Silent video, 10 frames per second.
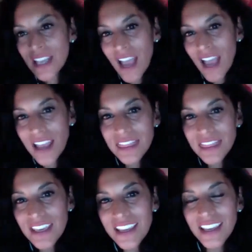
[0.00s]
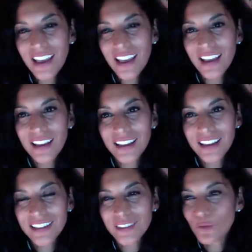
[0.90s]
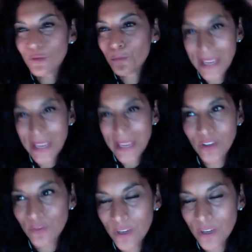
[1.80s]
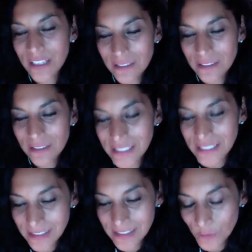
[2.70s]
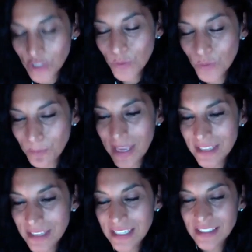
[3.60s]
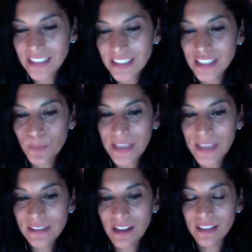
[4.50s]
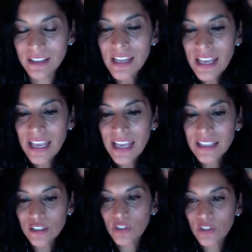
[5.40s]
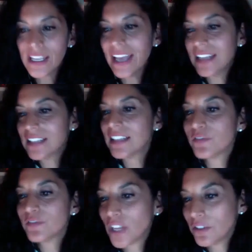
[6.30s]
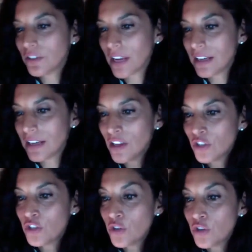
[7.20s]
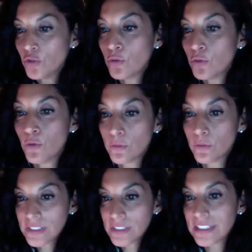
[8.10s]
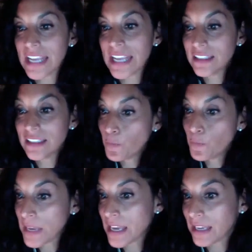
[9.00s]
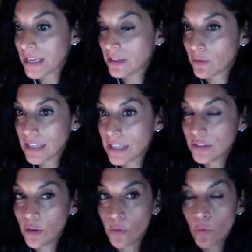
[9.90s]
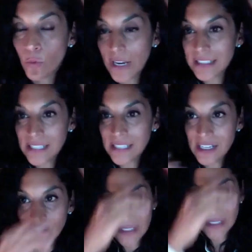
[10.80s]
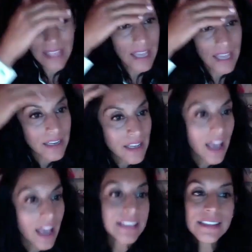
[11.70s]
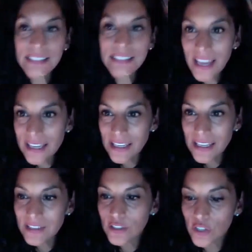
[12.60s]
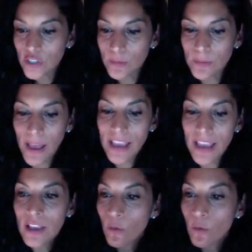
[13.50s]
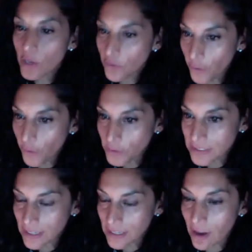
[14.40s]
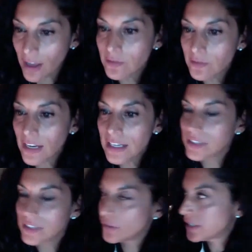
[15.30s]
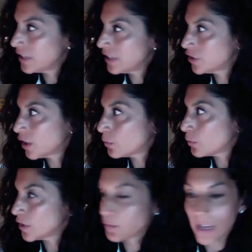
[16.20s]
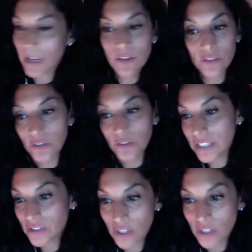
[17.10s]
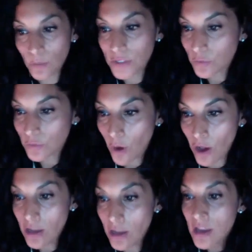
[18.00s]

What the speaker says: I think based on what which is what intenSati is based on, it's learning how to self-generate new states of being, right? So what I teach is that a state is determined by what you're focusing on, right? Is your attention on what's right, or is your attention on what's wrong?